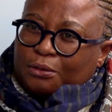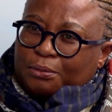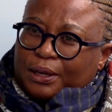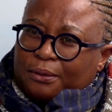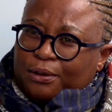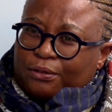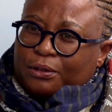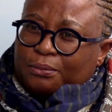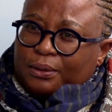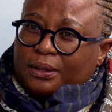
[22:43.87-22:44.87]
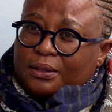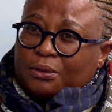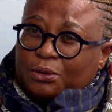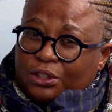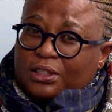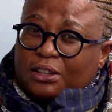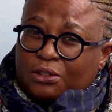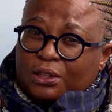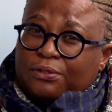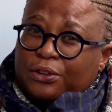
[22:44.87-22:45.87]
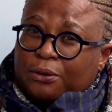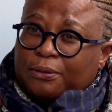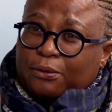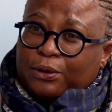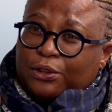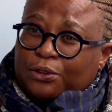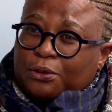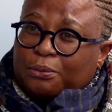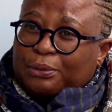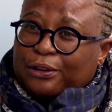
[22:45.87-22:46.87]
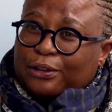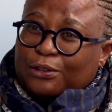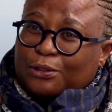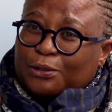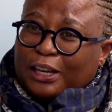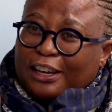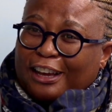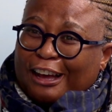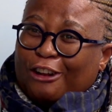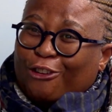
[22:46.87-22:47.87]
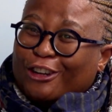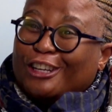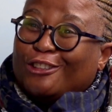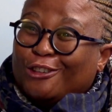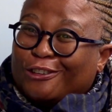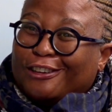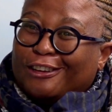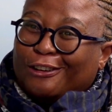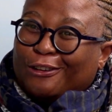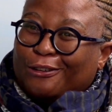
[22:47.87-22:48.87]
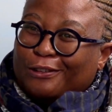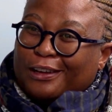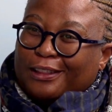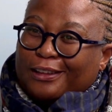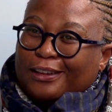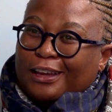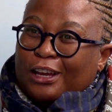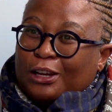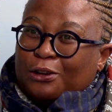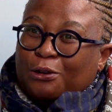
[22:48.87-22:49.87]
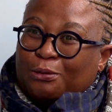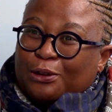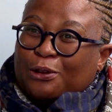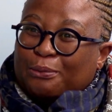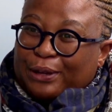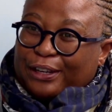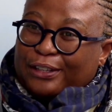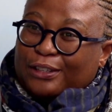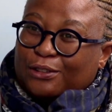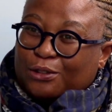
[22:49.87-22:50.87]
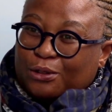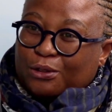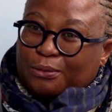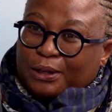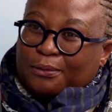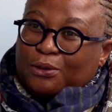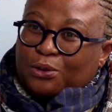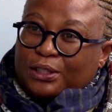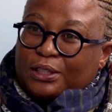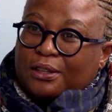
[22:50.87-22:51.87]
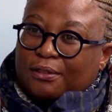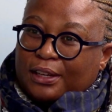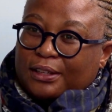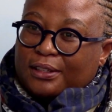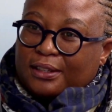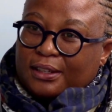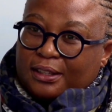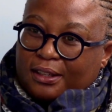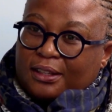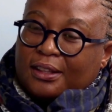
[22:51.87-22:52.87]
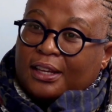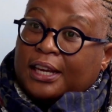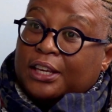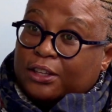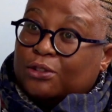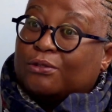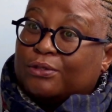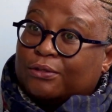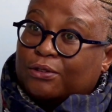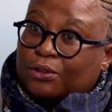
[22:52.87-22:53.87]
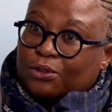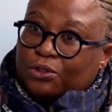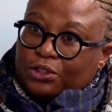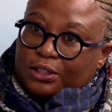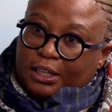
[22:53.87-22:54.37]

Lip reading: break profitability, which is actually phenomenal when you compare it to how long it took a lot of other global competitors to be able to achieve that in their years of evolution.